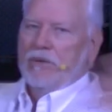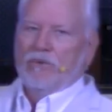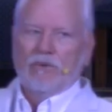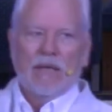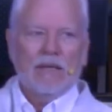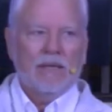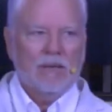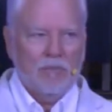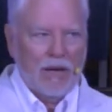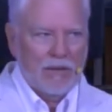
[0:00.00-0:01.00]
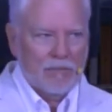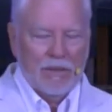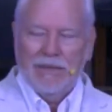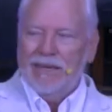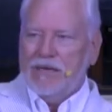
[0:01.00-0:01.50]
do that. It doesn't bother me.
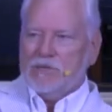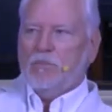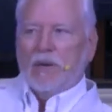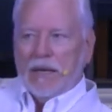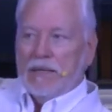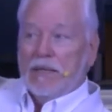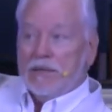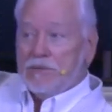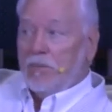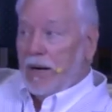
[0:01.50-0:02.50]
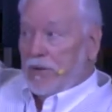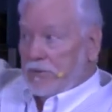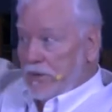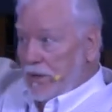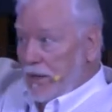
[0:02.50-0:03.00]
Yes, but it does
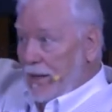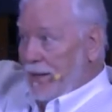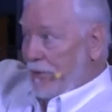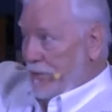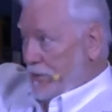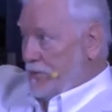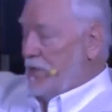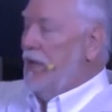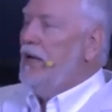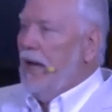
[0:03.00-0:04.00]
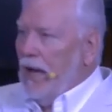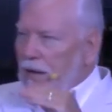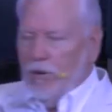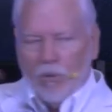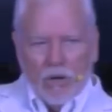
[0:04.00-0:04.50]
bother others.
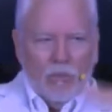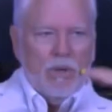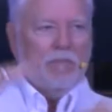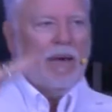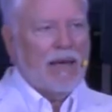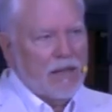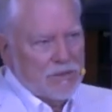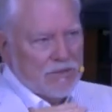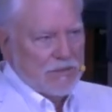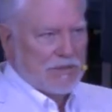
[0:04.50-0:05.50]
Where do we balance this